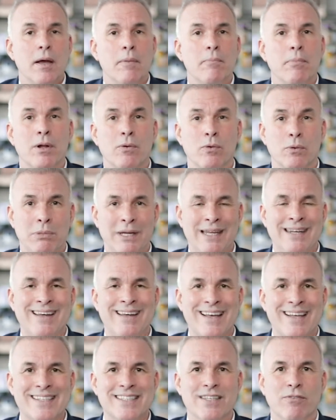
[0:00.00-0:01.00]
but it would be
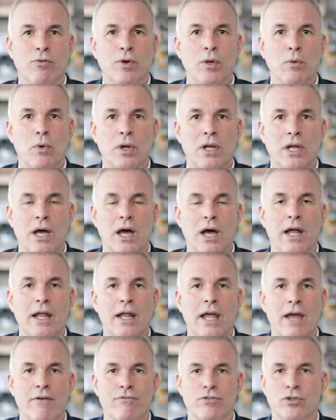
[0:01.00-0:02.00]
nice if we would not
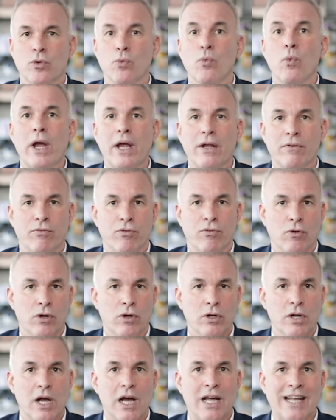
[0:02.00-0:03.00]
have to wait
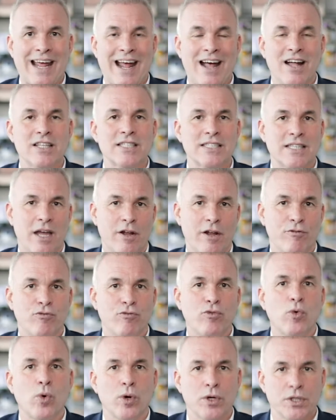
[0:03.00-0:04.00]
for an outside
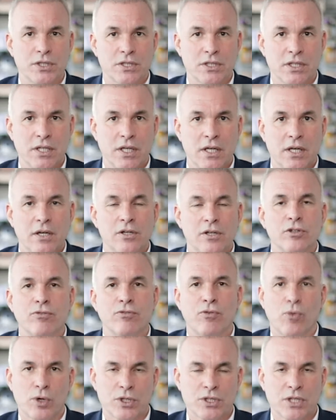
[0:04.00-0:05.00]
force to
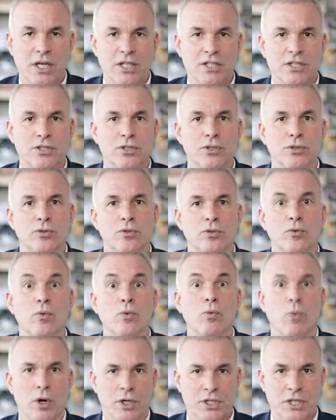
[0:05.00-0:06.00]
force us to
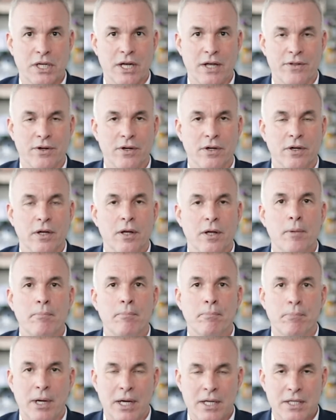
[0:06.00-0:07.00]
work together.
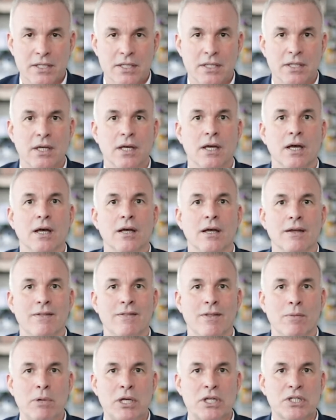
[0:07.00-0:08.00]
But
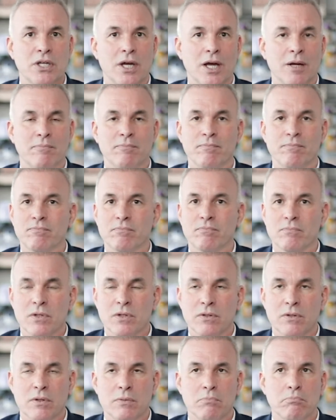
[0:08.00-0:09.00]
in the meantime,
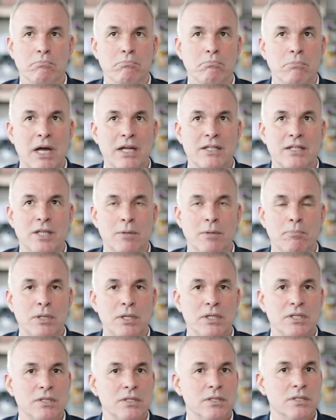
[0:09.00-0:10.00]
my
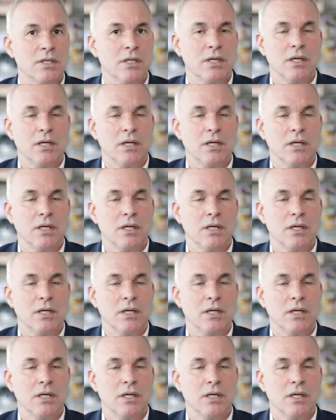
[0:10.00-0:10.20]
tips